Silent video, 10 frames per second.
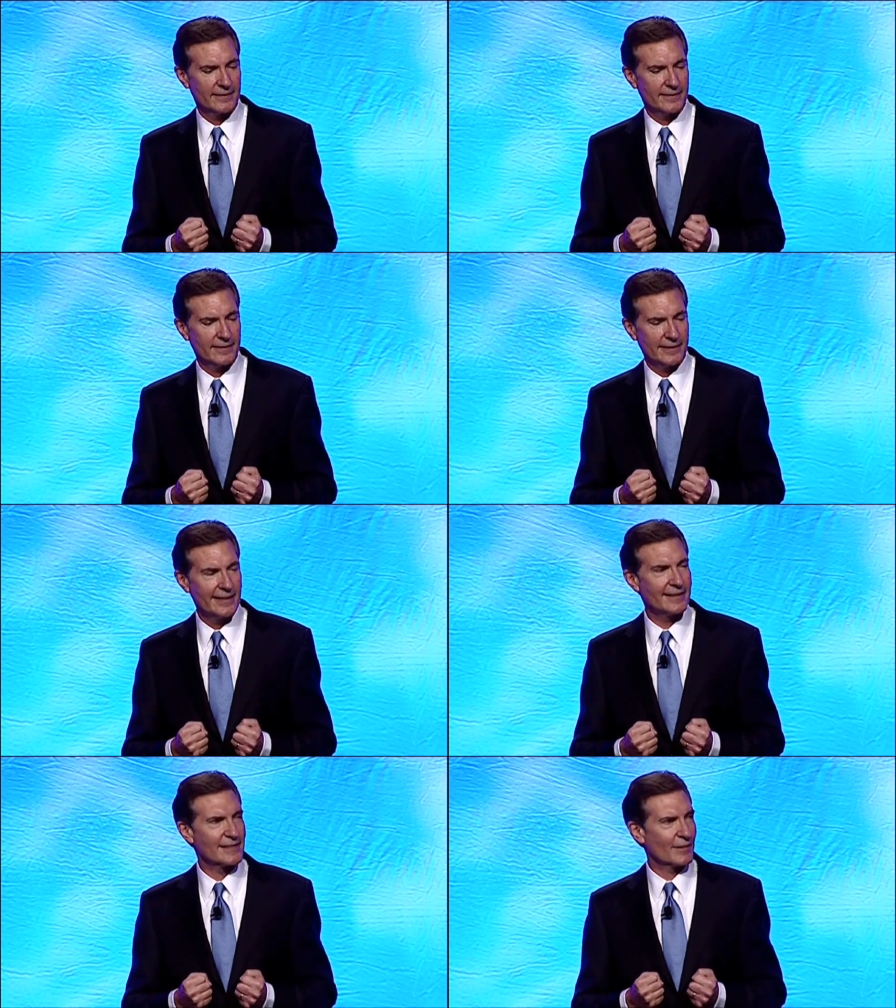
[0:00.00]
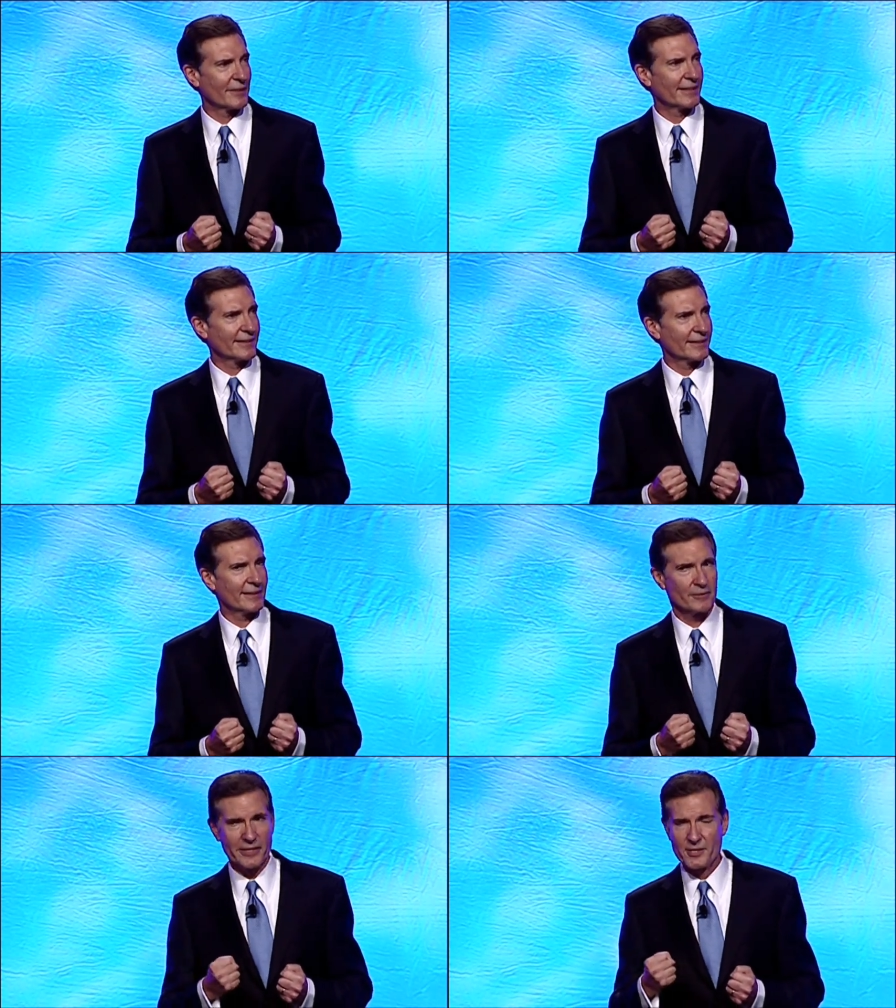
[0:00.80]
he needed somebody to kind
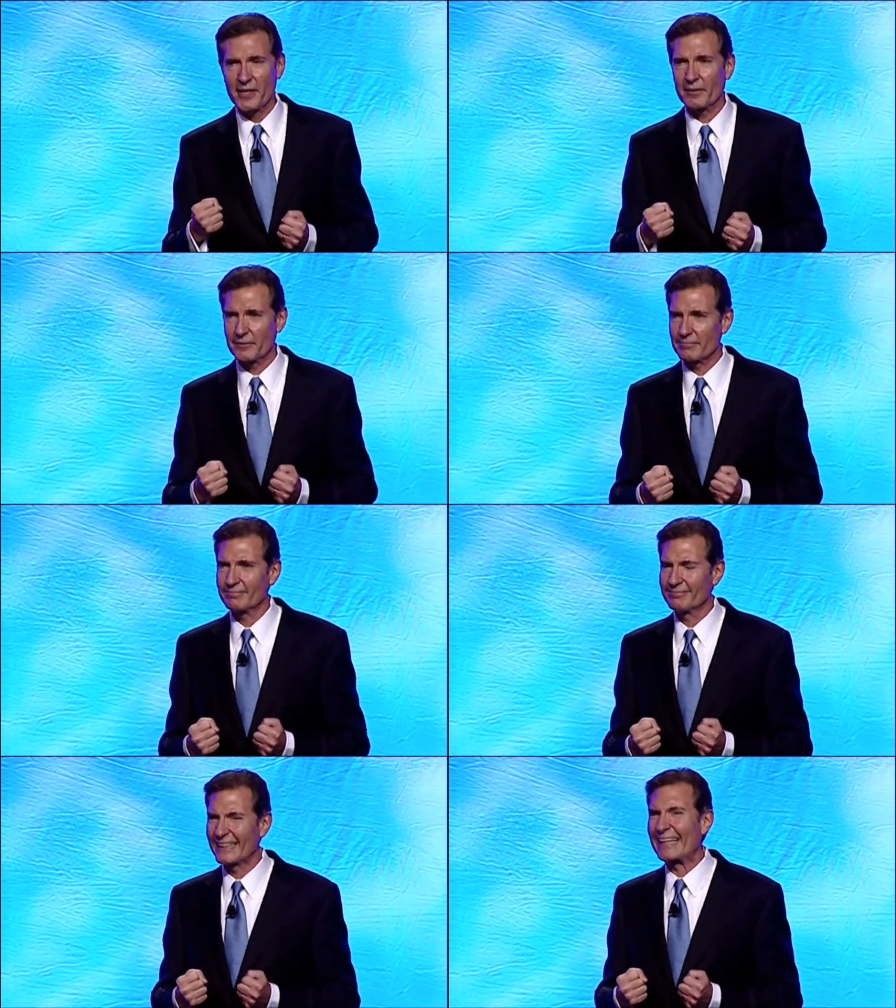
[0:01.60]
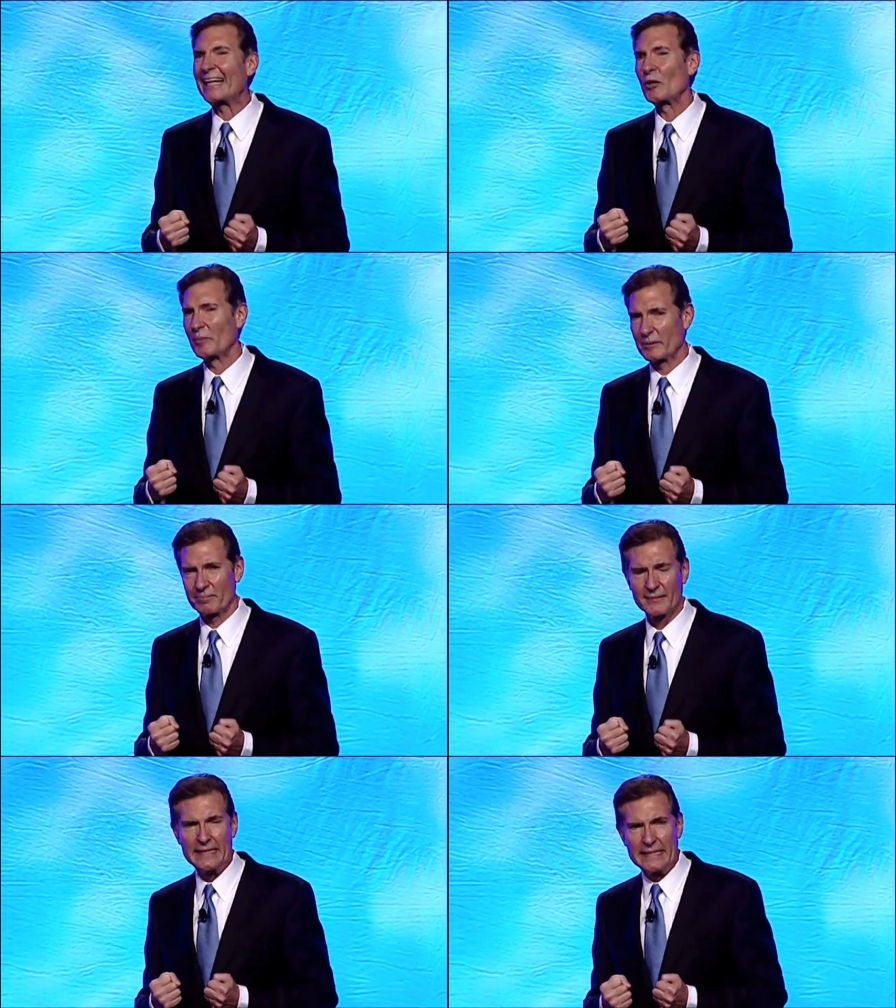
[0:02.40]
of reach out and help him
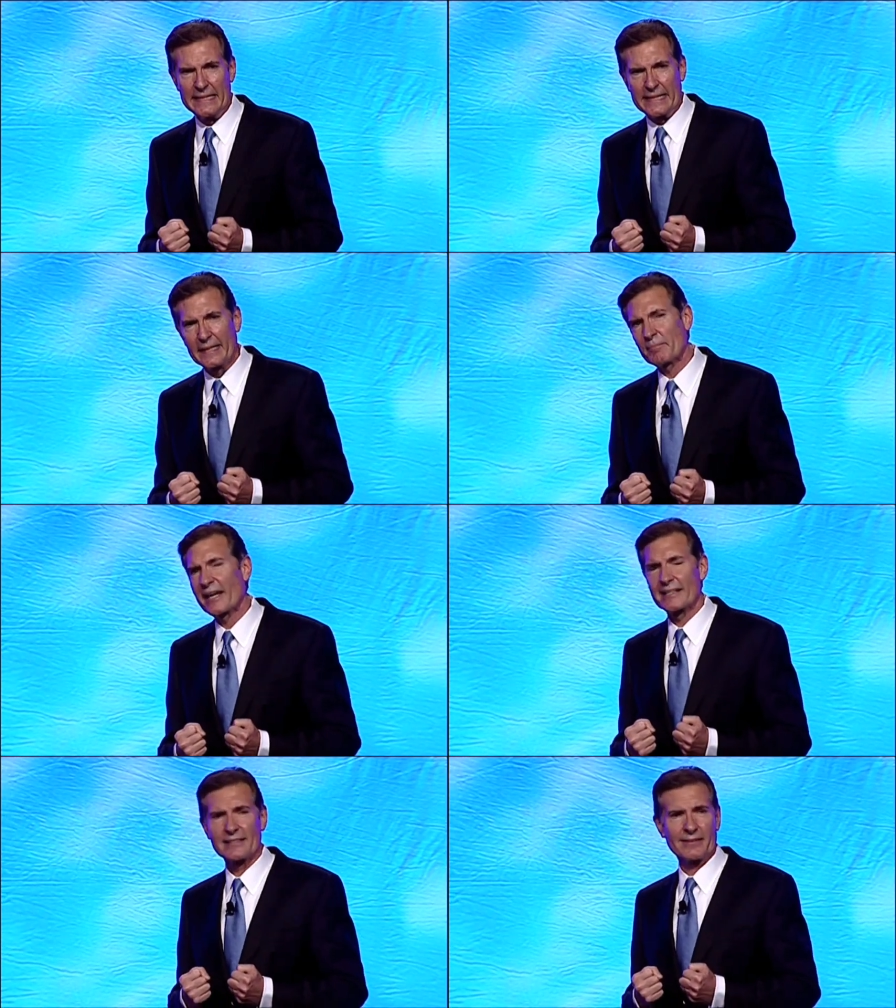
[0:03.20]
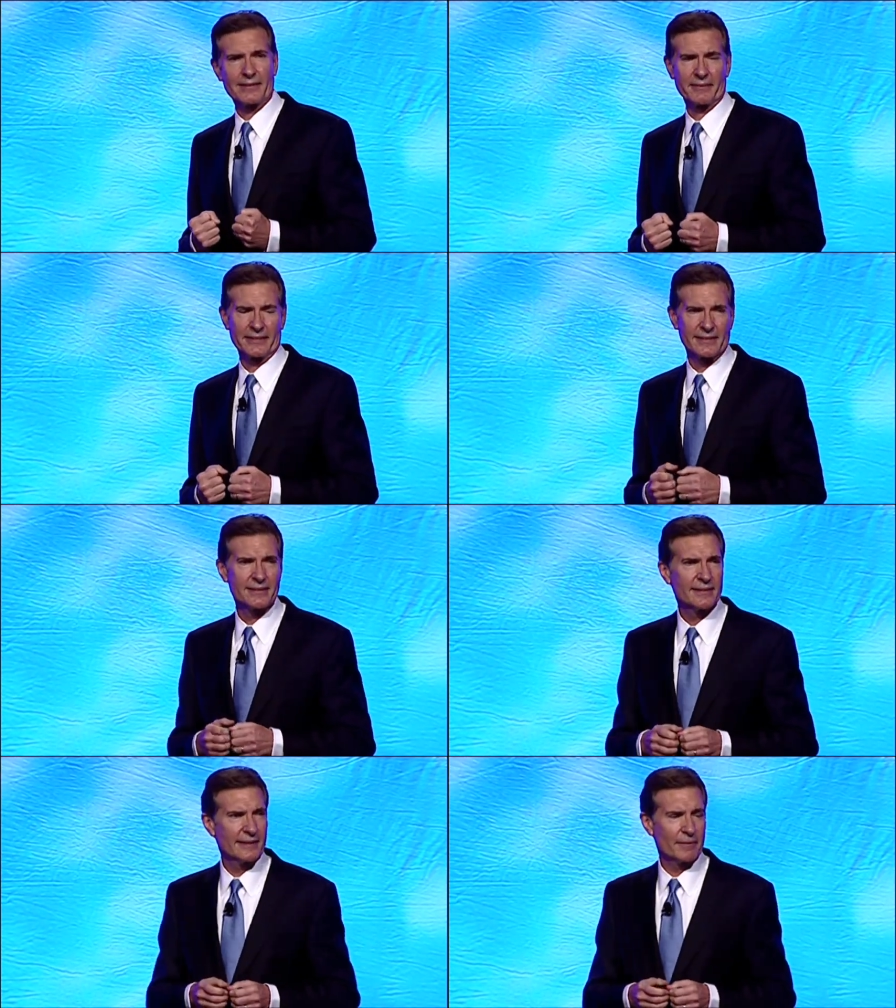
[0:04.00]
get back his confidence,
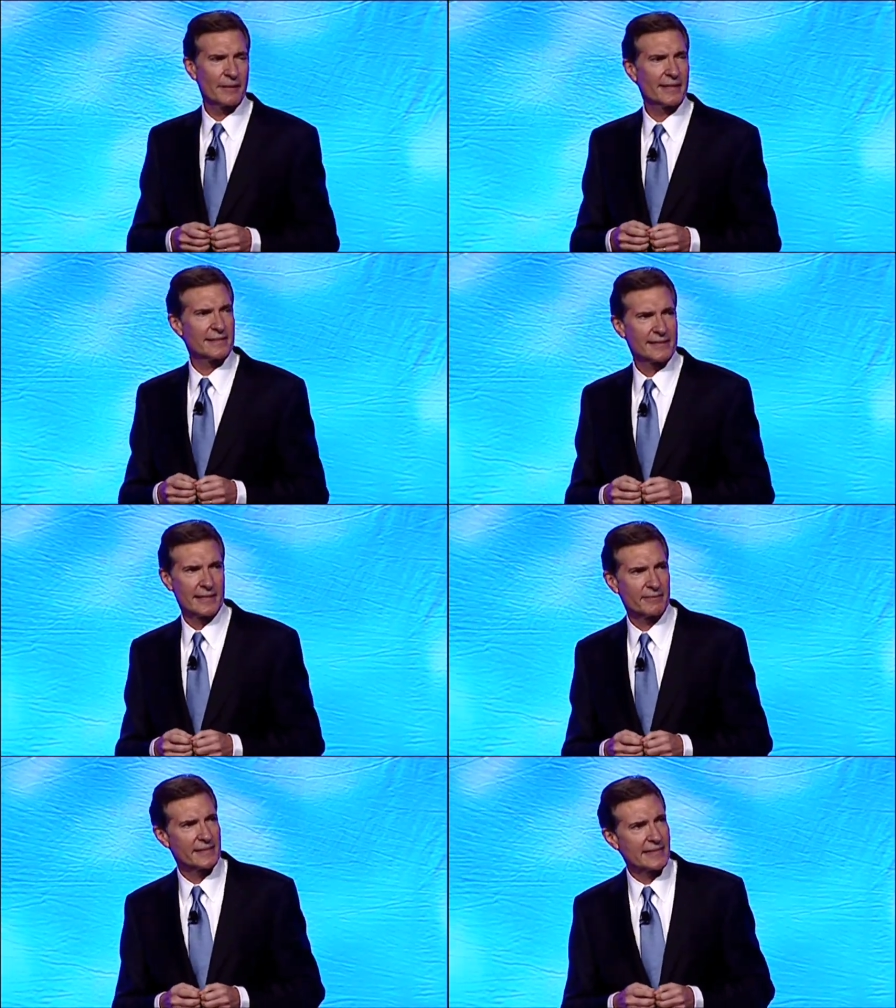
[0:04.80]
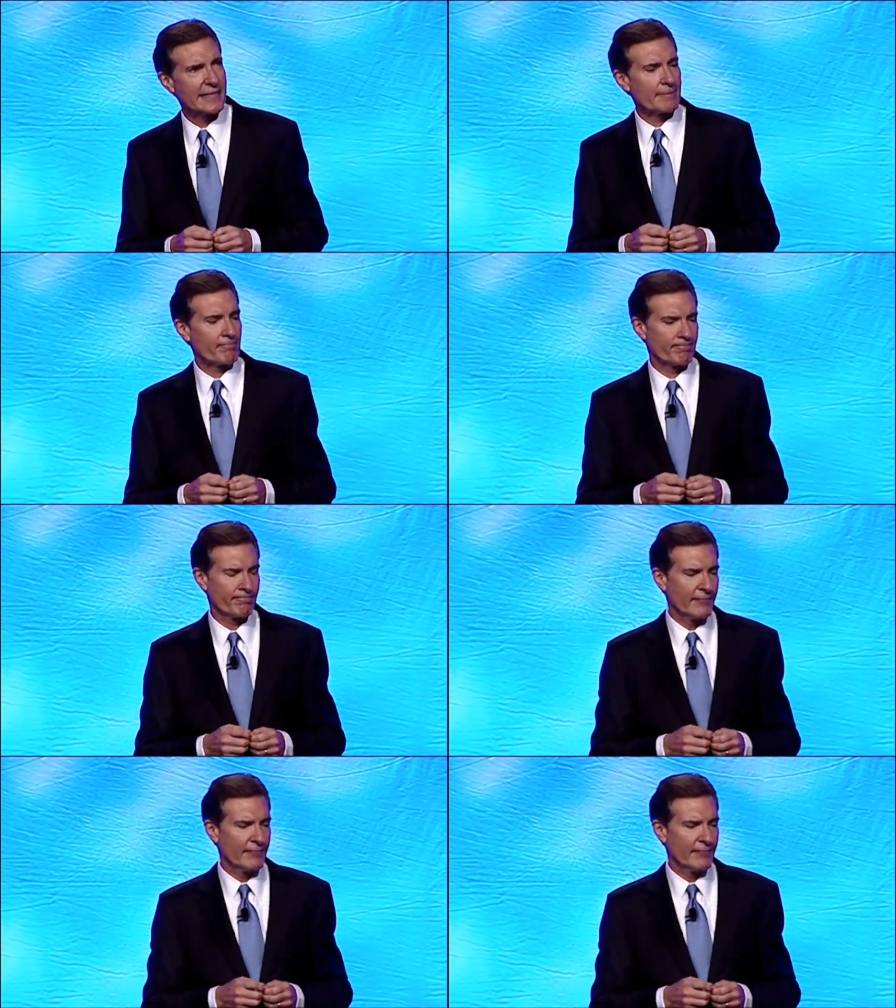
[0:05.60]
get back his self-esteem.